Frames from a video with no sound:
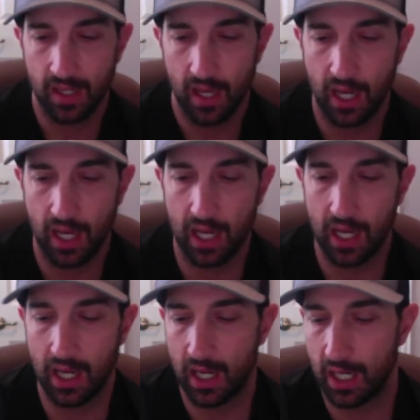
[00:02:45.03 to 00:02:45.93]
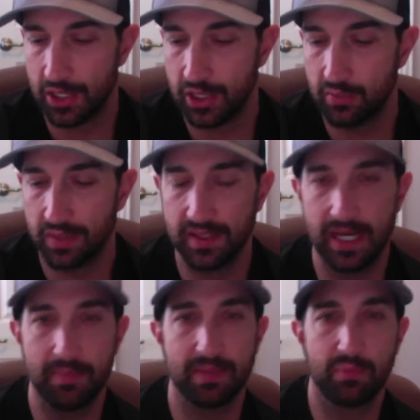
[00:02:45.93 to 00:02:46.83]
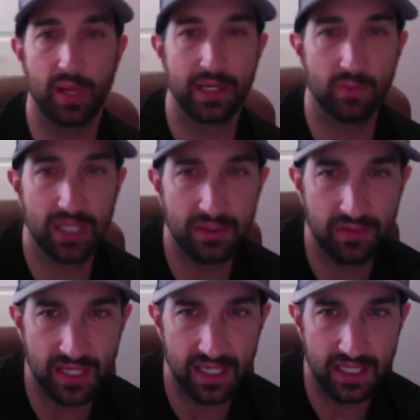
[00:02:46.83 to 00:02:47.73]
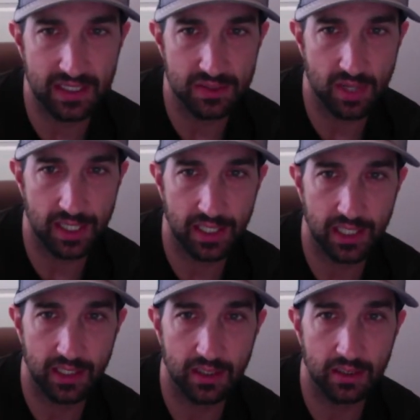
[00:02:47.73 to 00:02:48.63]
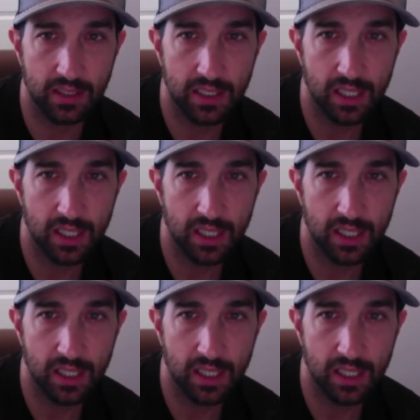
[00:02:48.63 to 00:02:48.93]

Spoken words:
A new one that I've been playing with is right here.